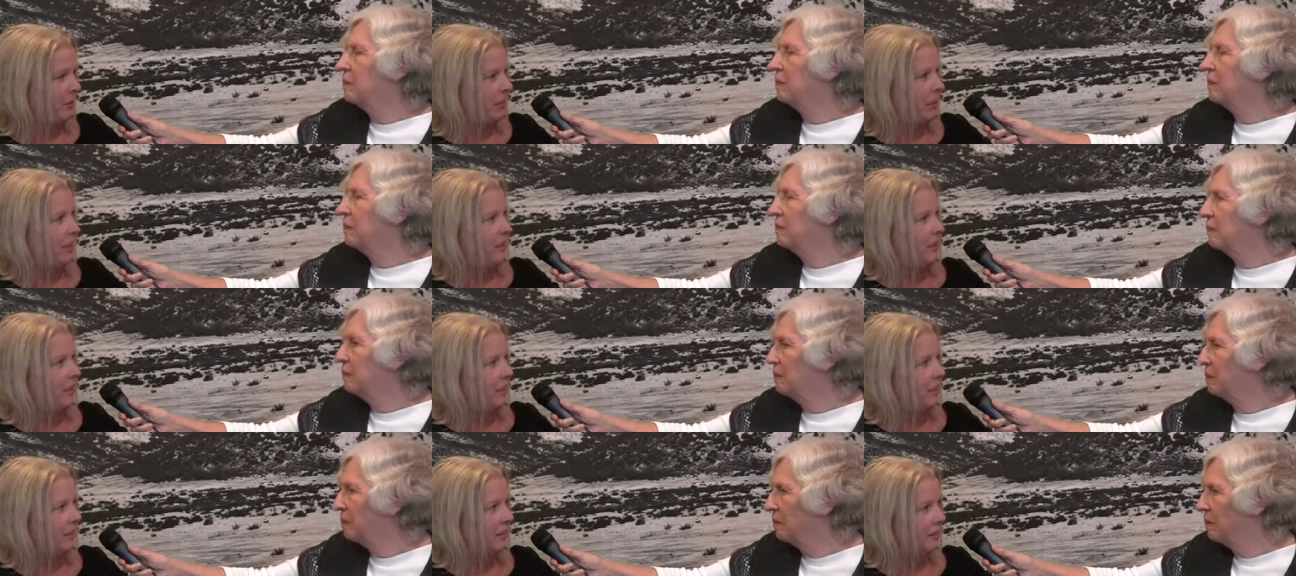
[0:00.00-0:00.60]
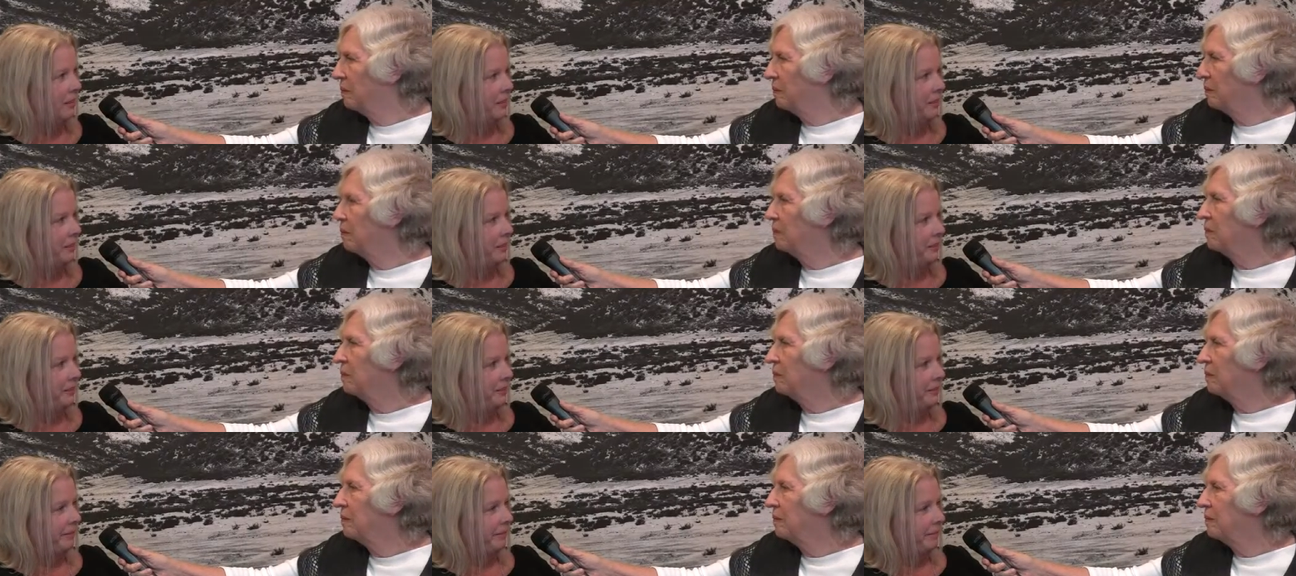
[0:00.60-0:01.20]
Speaker 1: there.
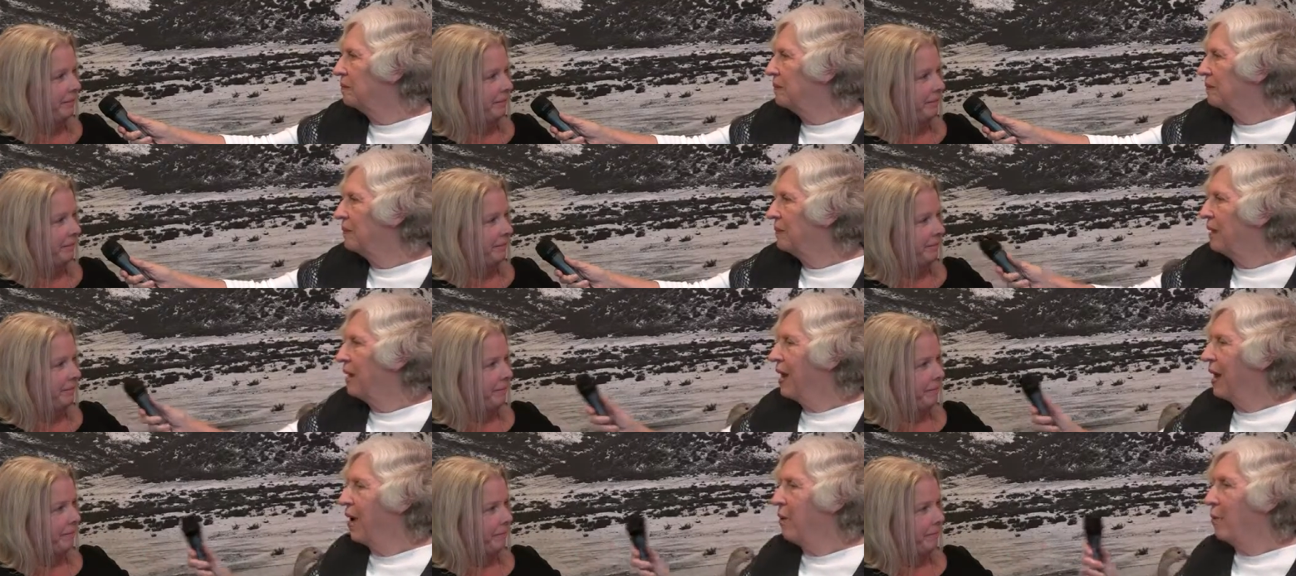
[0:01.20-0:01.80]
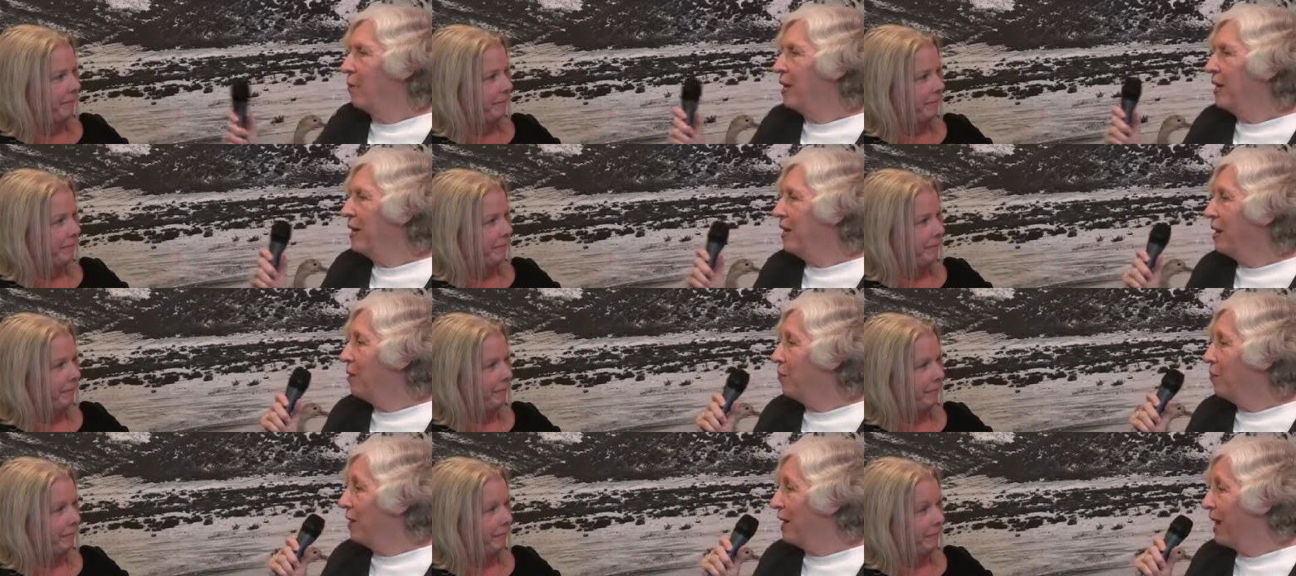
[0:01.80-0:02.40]

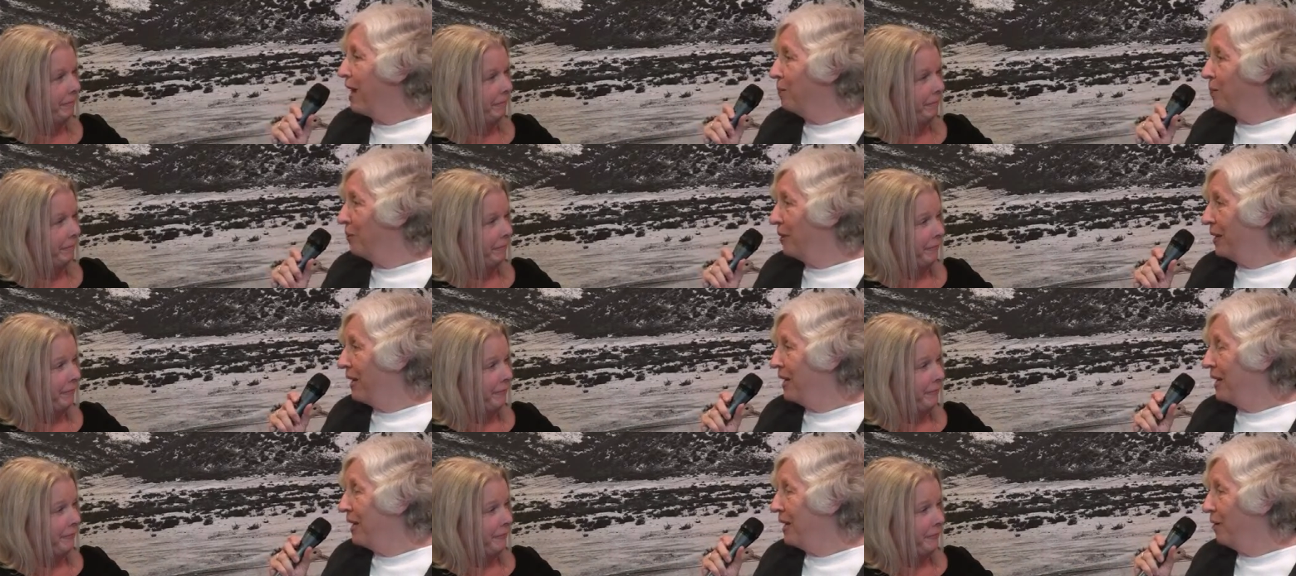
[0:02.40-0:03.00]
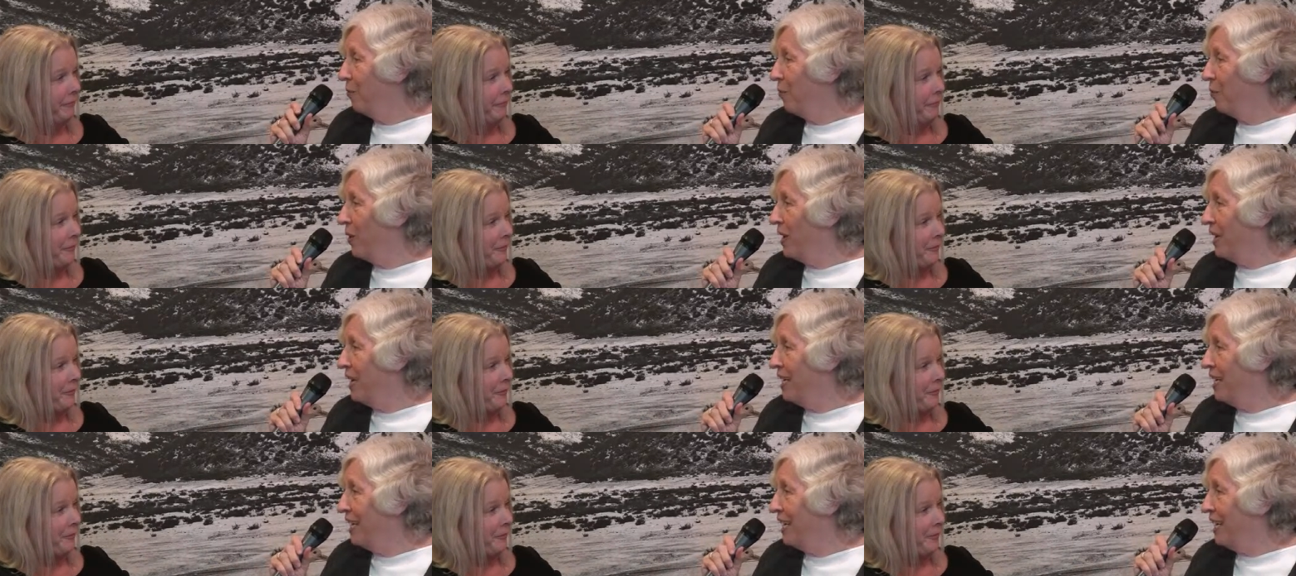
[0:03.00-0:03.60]
Speaker 2: We we have plenty of
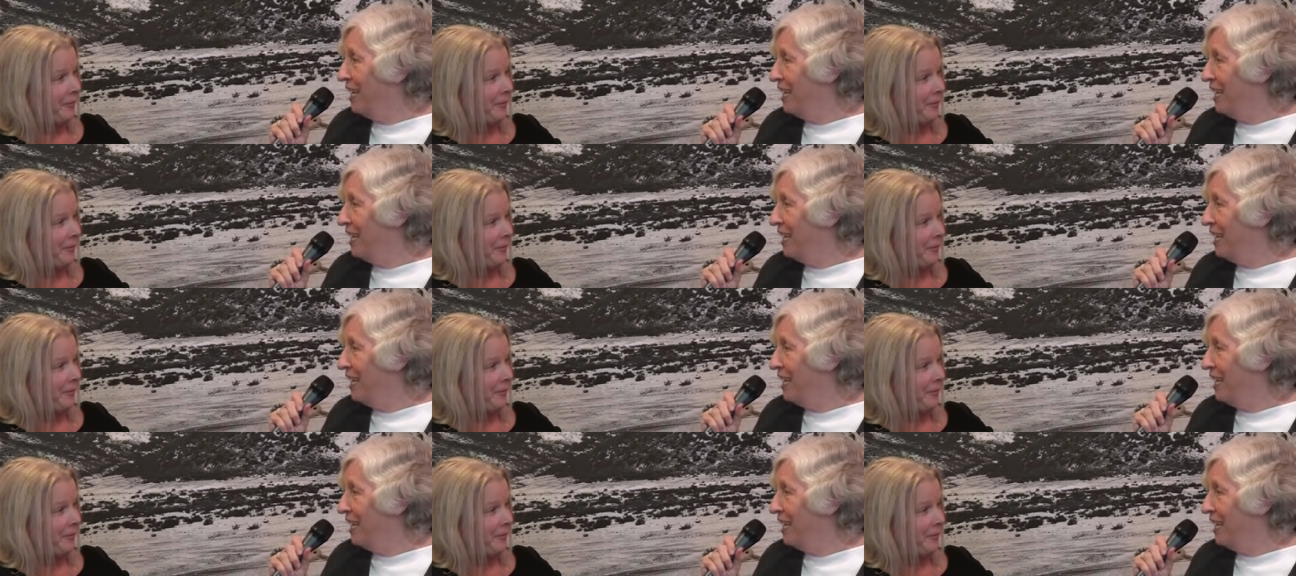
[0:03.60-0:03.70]
wind in